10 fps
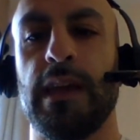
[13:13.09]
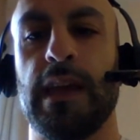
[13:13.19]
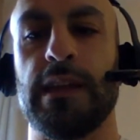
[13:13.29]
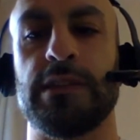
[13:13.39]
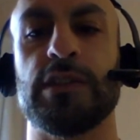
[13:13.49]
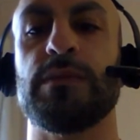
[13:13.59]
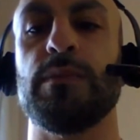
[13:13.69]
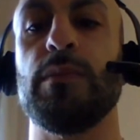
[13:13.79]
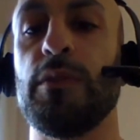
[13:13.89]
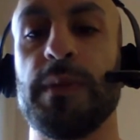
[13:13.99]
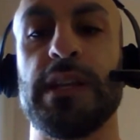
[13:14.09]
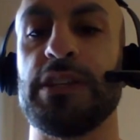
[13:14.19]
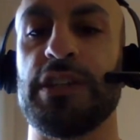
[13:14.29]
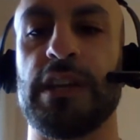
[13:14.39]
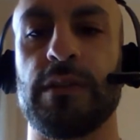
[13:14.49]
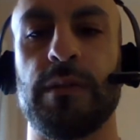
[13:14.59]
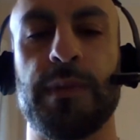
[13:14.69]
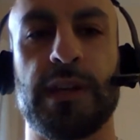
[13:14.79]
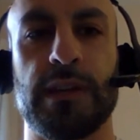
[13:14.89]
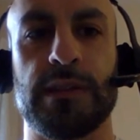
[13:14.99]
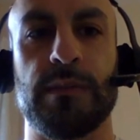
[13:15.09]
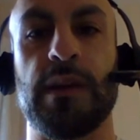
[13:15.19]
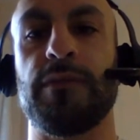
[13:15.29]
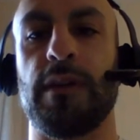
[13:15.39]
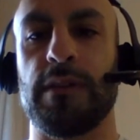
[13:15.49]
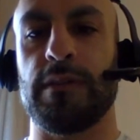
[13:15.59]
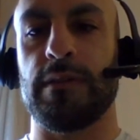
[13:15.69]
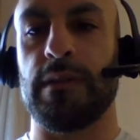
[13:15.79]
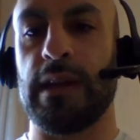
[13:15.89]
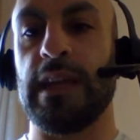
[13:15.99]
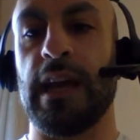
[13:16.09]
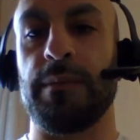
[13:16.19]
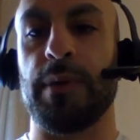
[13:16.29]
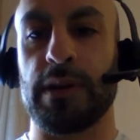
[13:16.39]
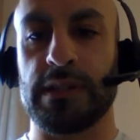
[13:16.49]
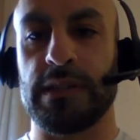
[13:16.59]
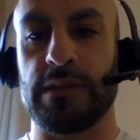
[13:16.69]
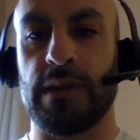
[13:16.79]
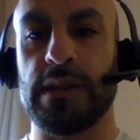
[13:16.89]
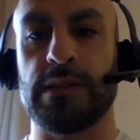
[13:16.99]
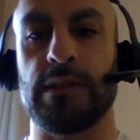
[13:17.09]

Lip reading: and just movement in general, because my father, he had Parkinson's, right?